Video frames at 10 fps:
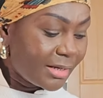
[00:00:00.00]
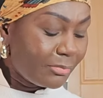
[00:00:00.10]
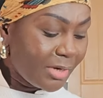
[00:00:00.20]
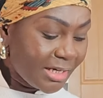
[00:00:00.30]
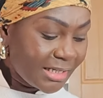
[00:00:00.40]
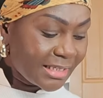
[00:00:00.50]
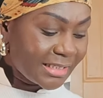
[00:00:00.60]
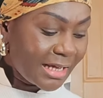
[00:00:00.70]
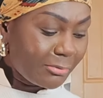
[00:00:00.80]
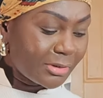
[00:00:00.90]
Mina
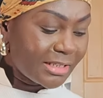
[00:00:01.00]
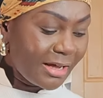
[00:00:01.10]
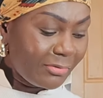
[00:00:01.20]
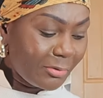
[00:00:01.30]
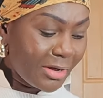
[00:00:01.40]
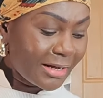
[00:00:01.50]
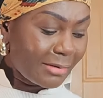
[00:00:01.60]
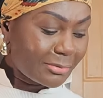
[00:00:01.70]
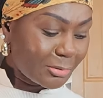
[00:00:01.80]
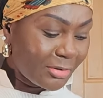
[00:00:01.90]
says, I would never wake
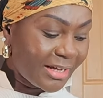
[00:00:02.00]
up so